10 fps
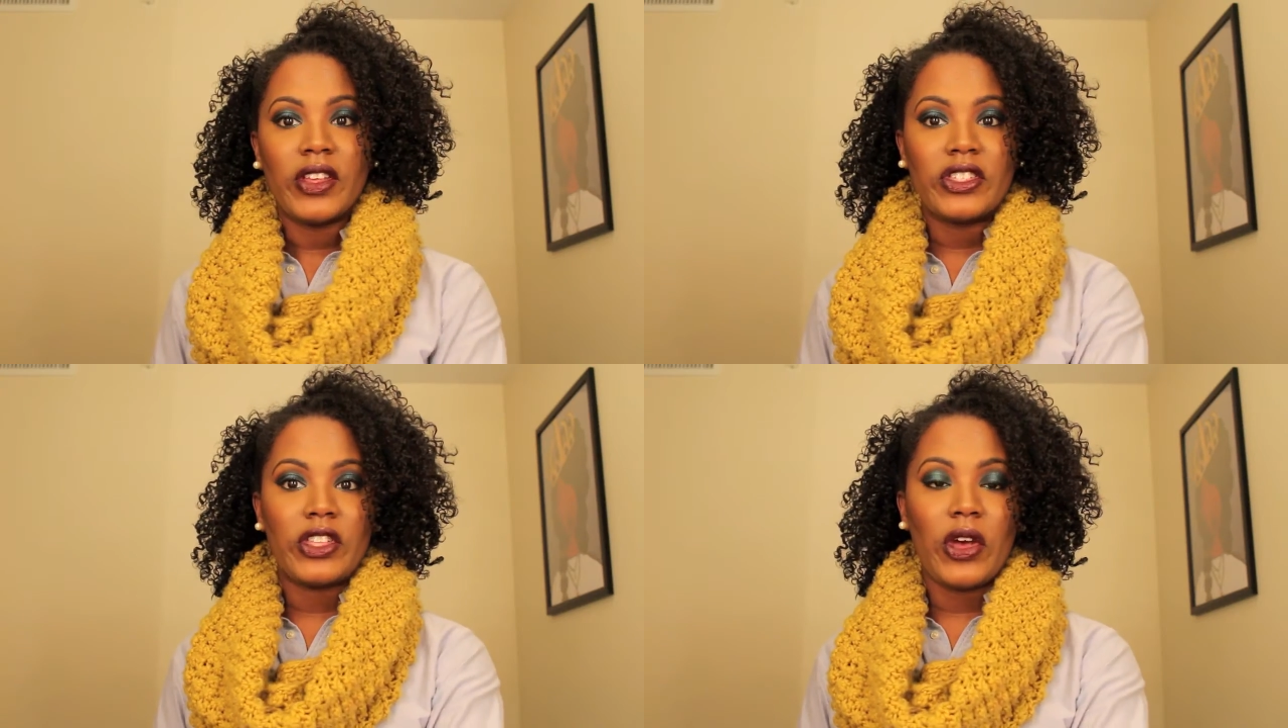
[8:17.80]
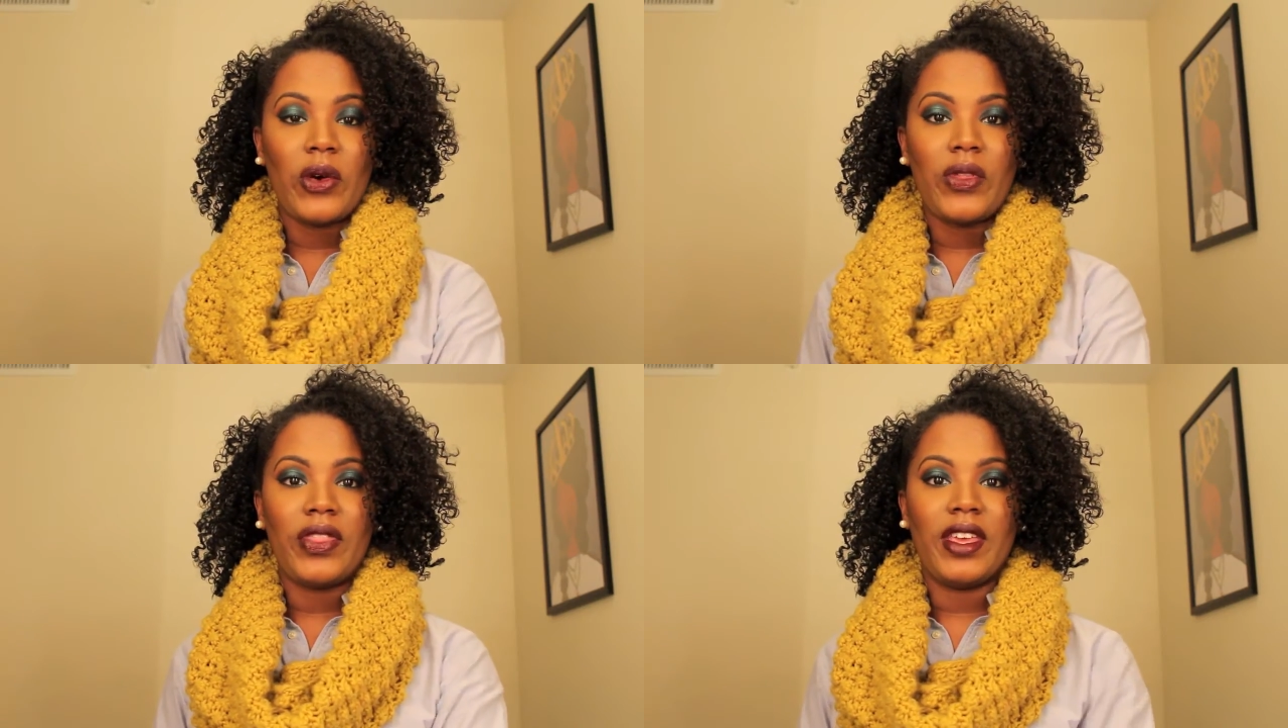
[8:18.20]

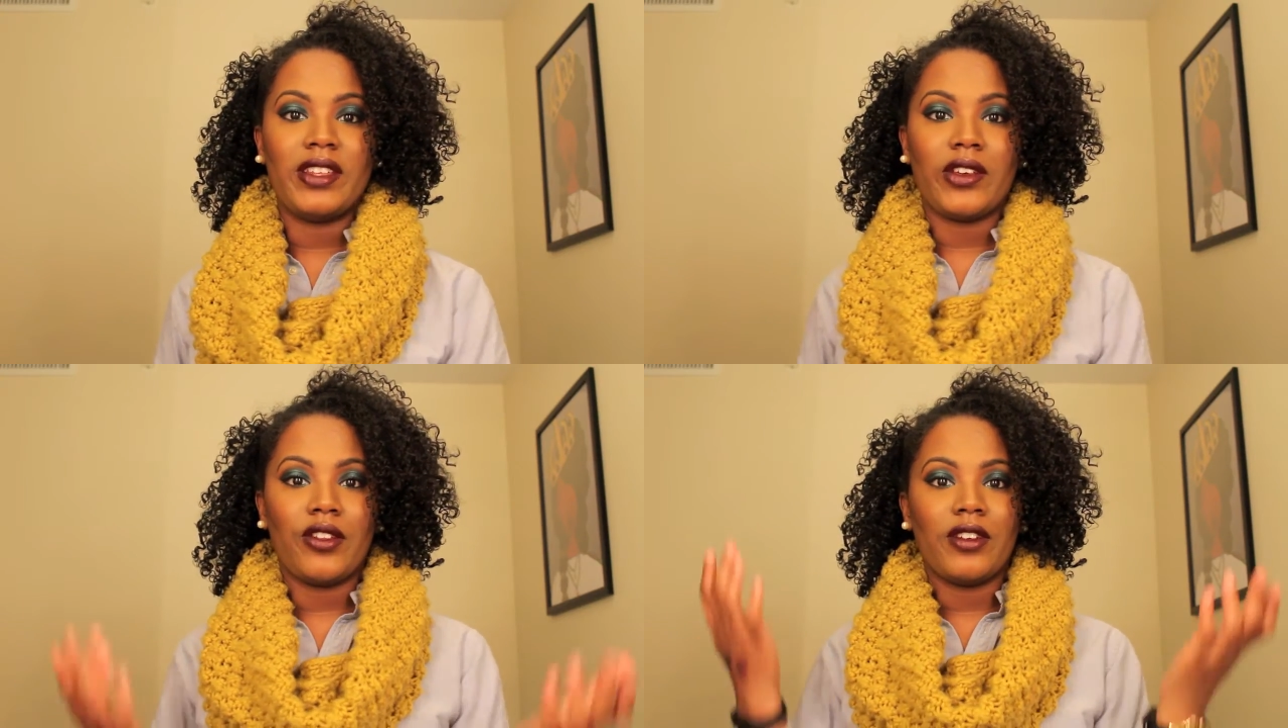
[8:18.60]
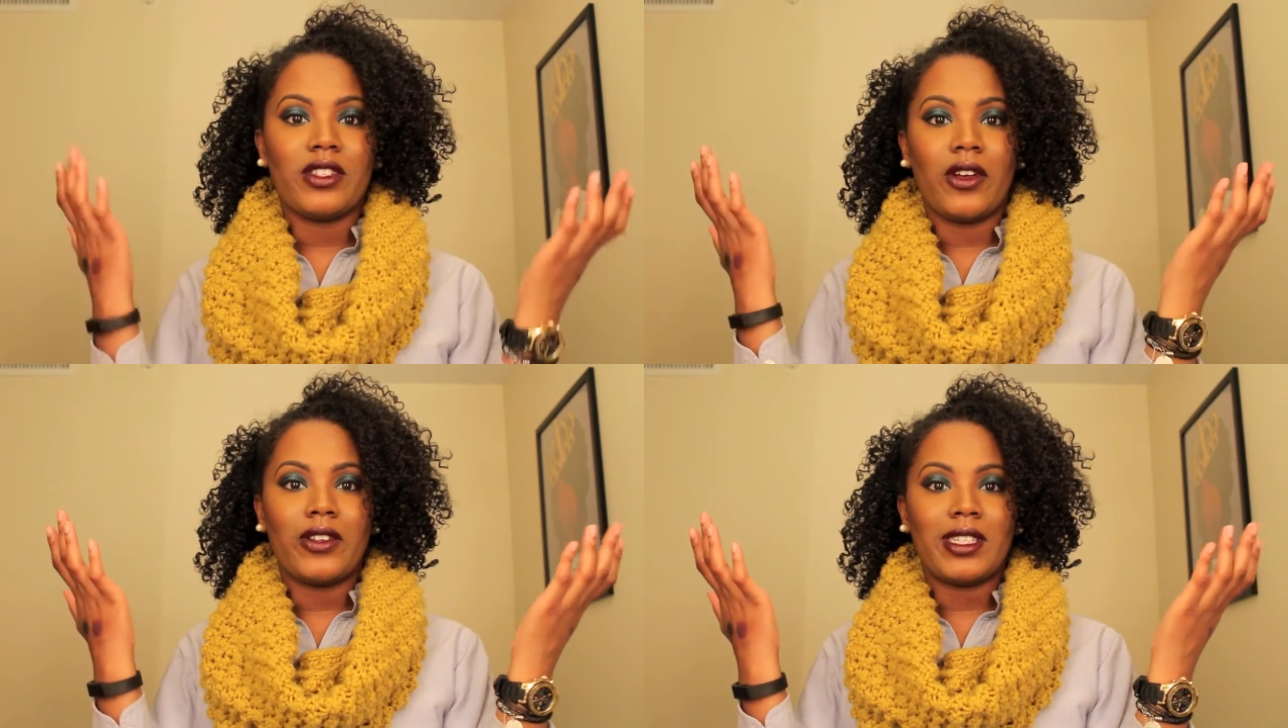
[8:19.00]
So these are the
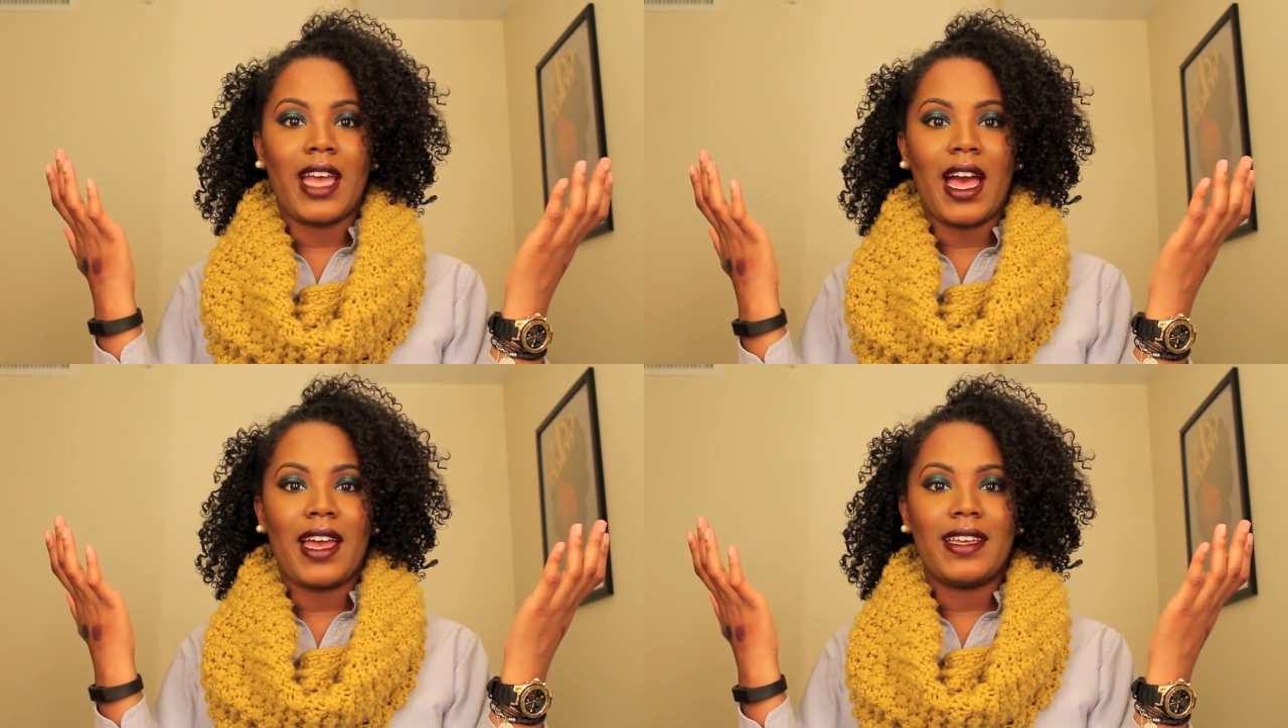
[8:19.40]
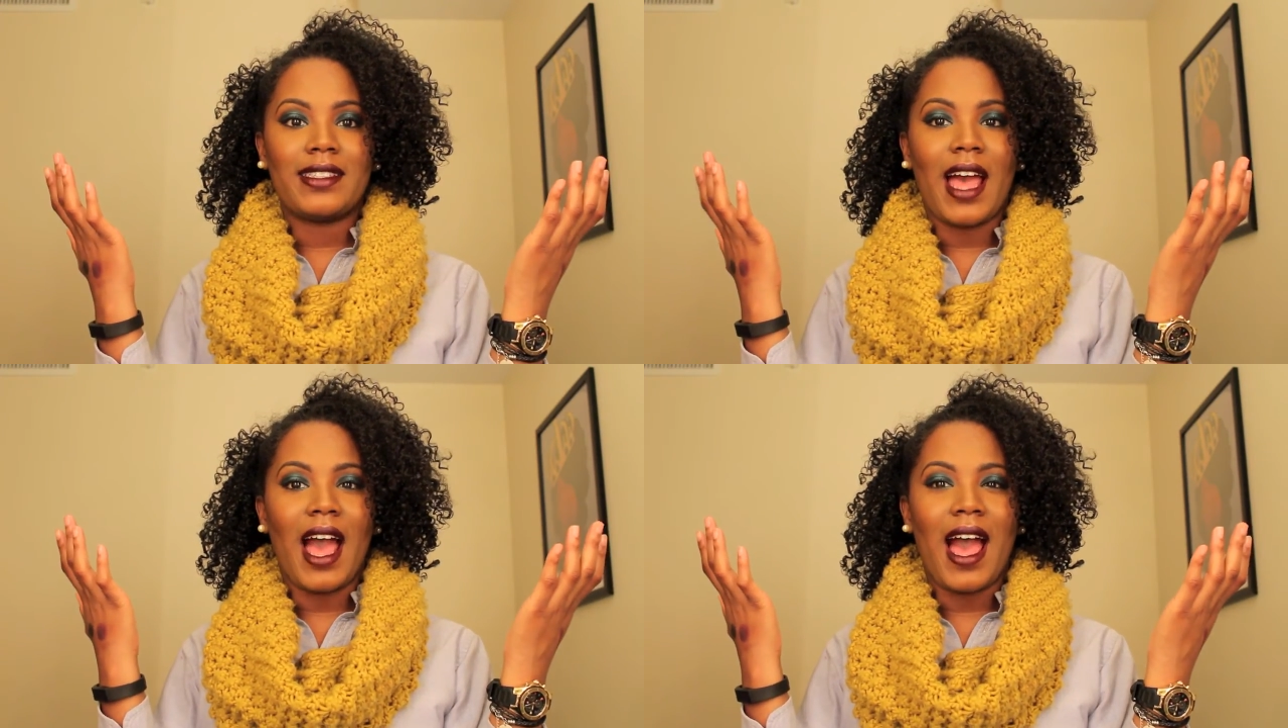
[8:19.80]
results, guys.